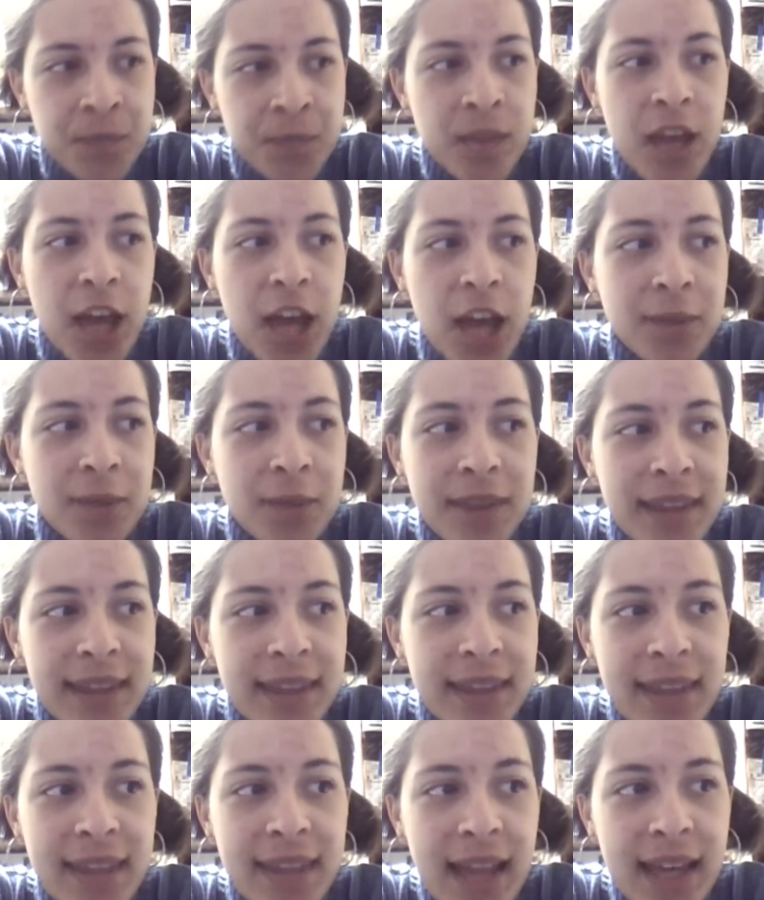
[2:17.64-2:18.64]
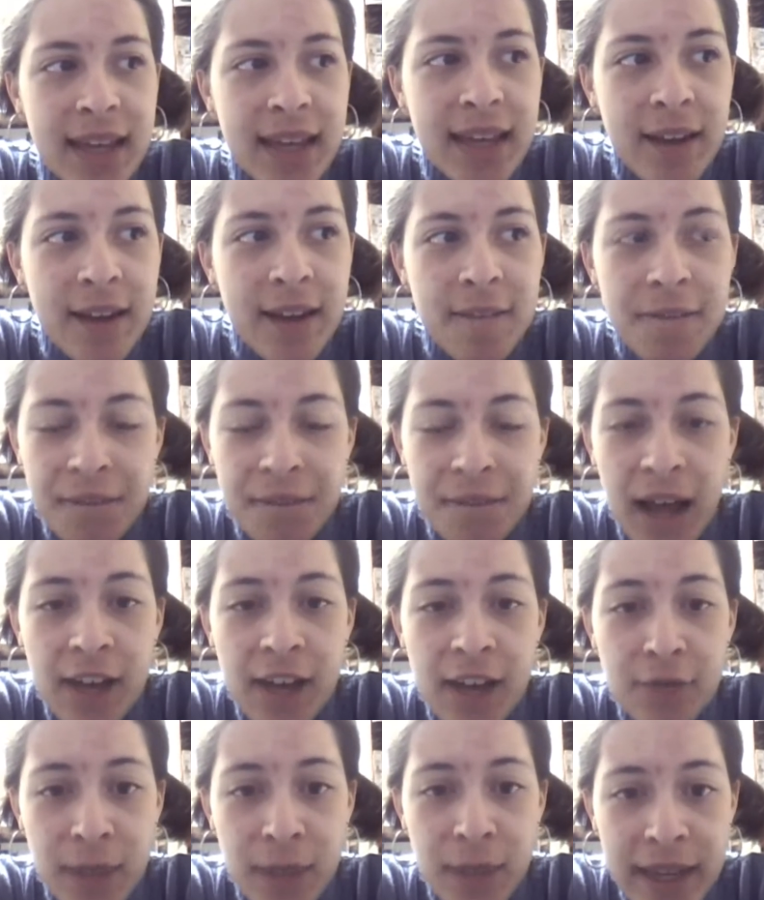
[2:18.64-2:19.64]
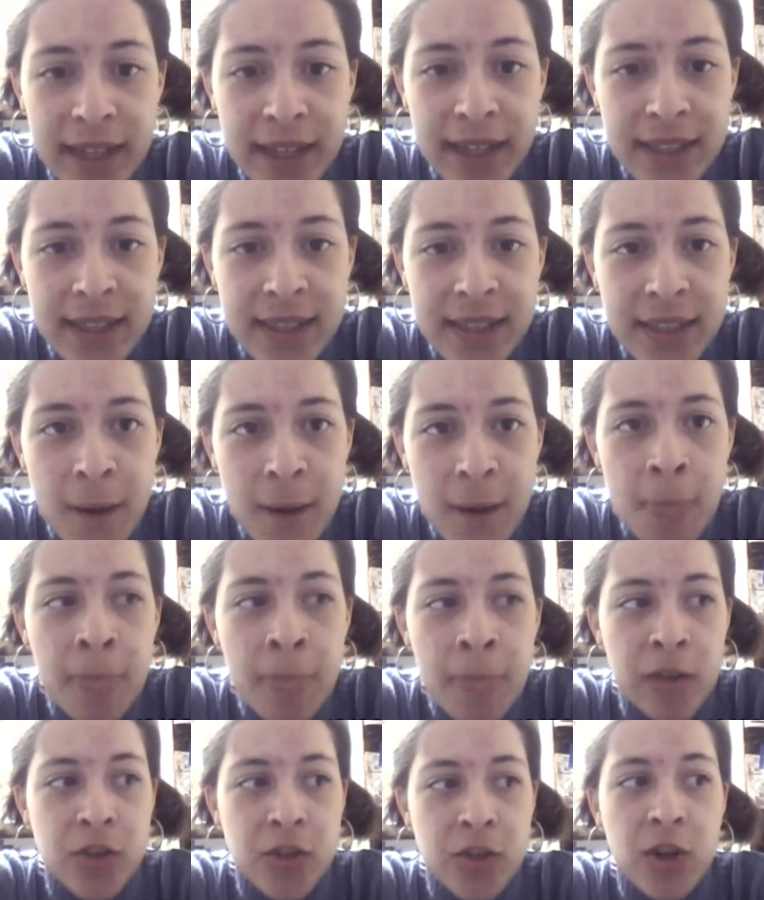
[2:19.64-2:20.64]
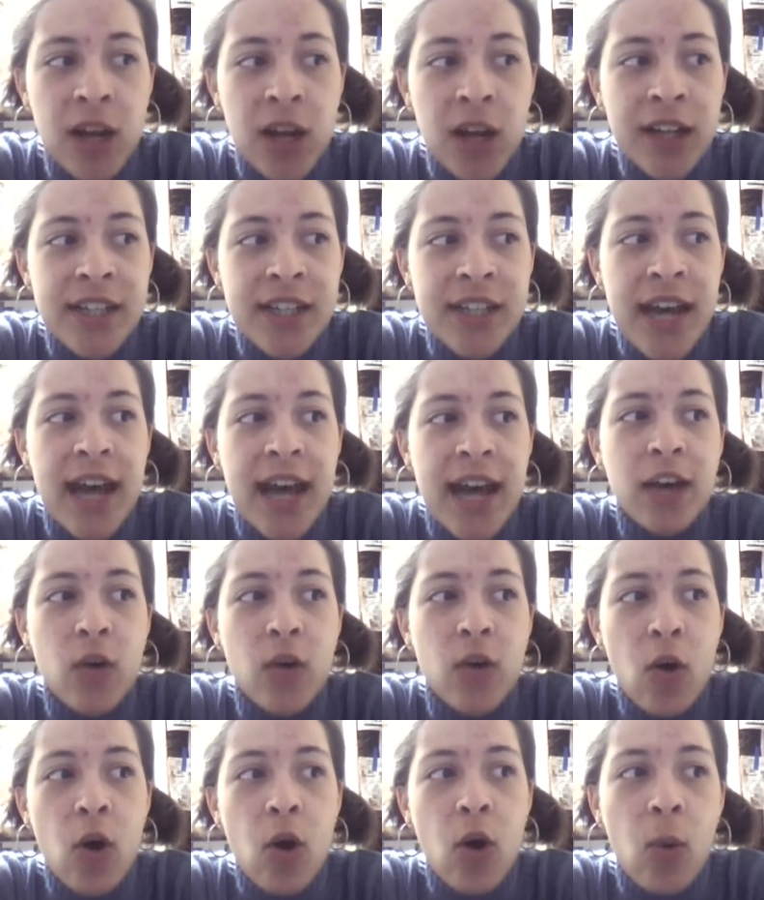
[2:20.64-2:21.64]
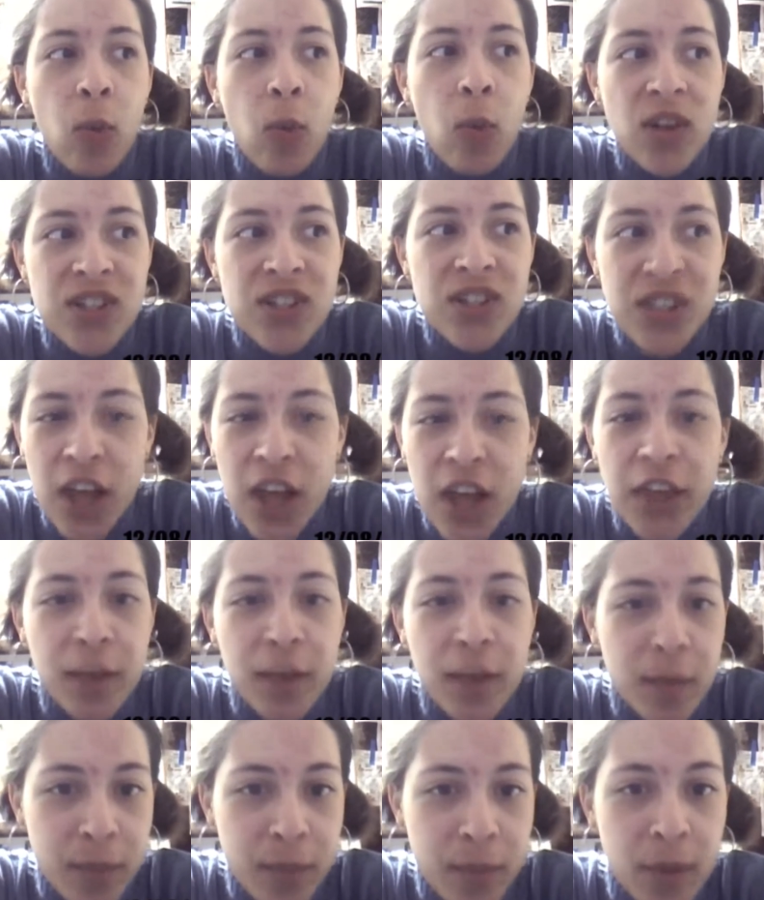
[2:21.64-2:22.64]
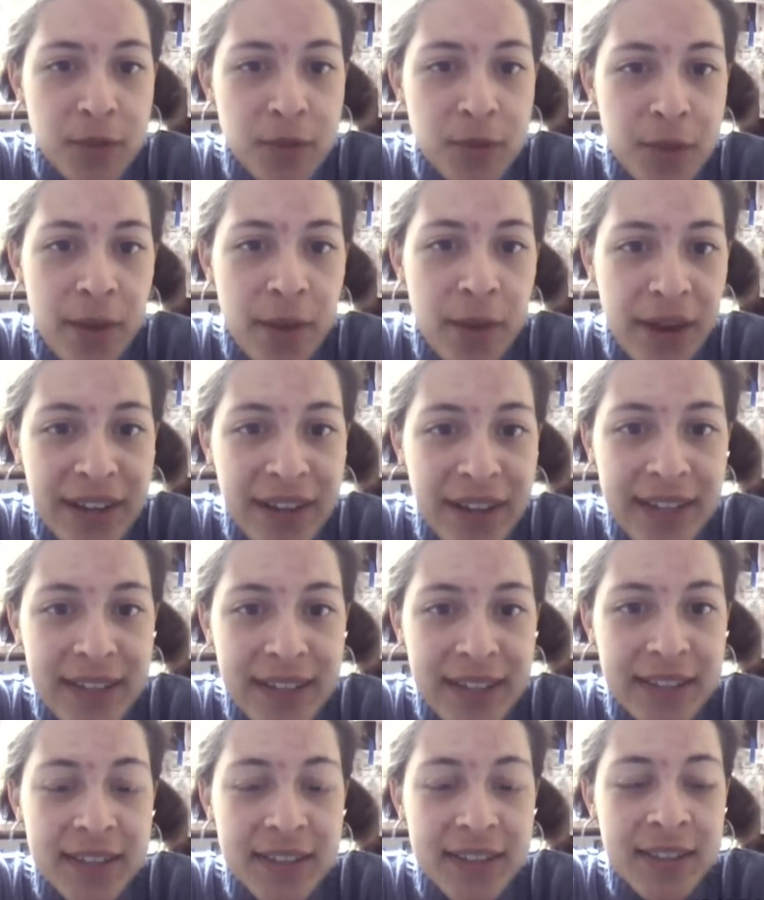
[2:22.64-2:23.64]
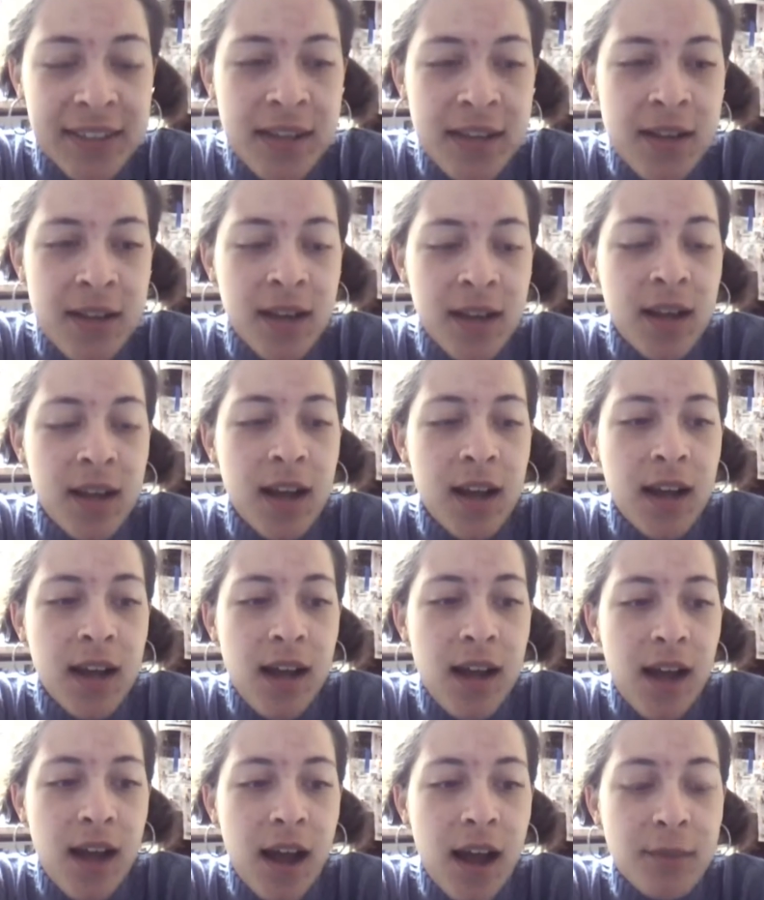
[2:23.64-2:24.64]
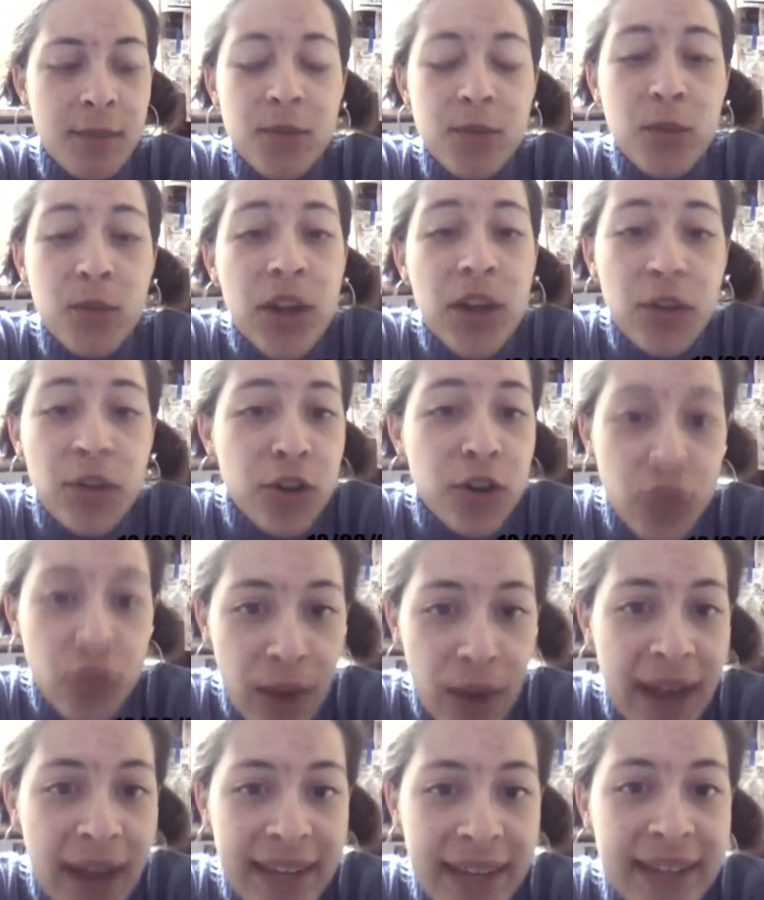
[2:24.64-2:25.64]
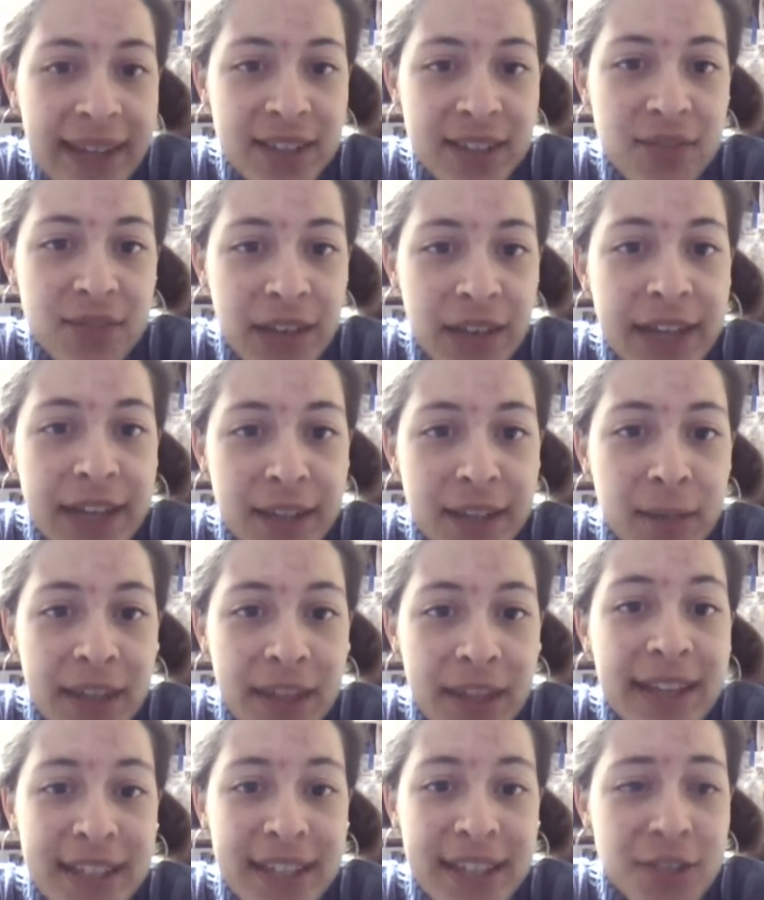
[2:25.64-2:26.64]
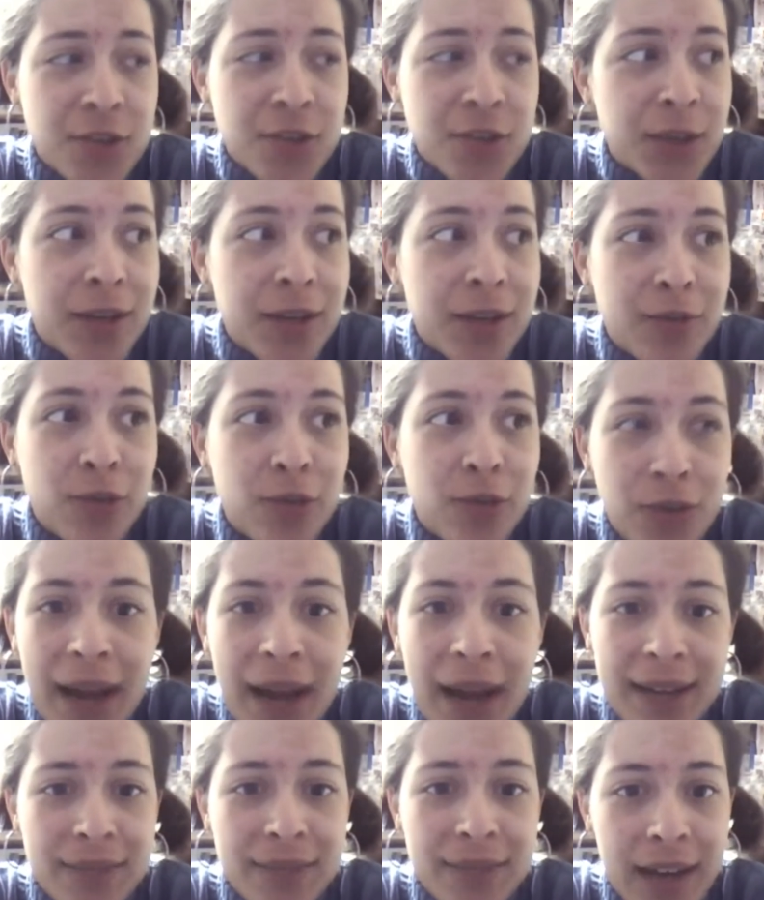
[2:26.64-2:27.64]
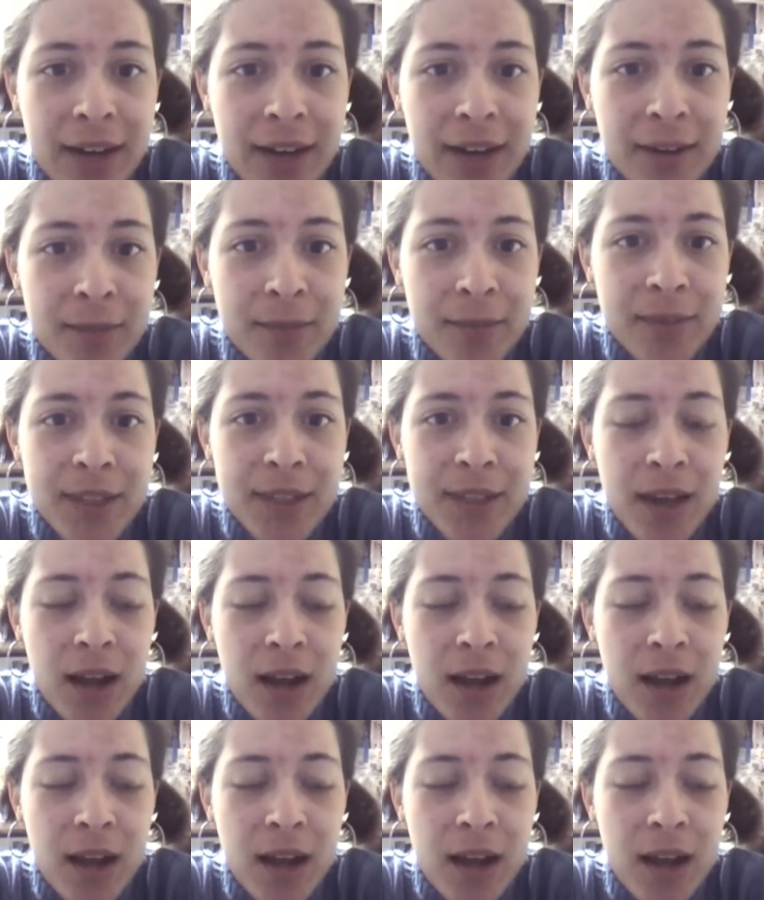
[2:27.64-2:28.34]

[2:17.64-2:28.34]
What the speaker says: And within like 5 minutes, the Sherlock tag was nothing but posts about onions. We are the crackiest fandom in the history of crack fandoms.